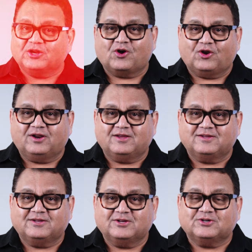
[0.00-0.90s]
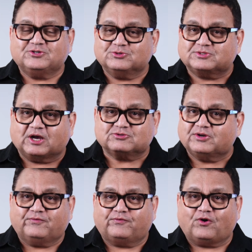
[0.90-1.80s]
in all,
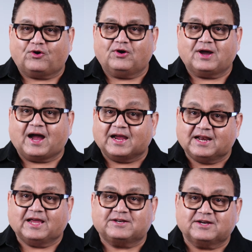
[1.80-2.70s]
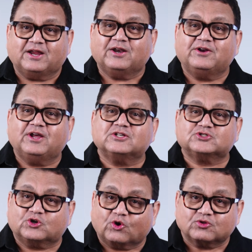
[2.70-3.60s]
2004 highlighted
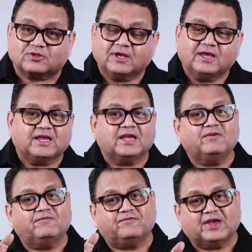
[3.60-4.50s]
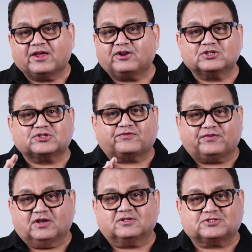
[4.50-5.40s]
India's growth in various
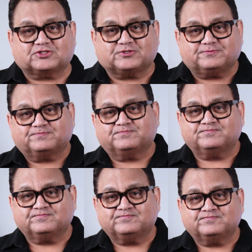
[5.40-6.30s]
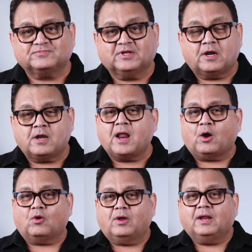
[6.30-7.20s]
spheres.
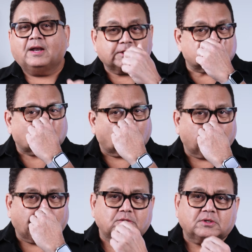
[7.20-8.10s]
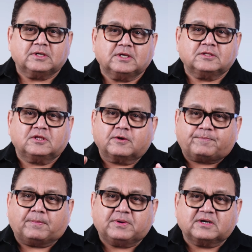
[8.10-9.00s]
Now, let's talk about the
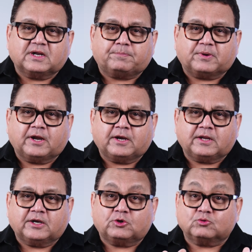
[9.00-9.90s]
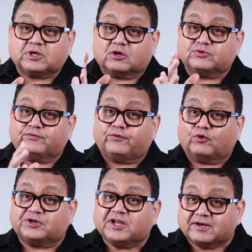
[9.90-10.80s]
Republic Day Parade in
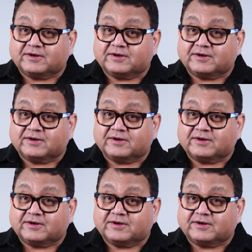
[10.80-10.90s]
2014.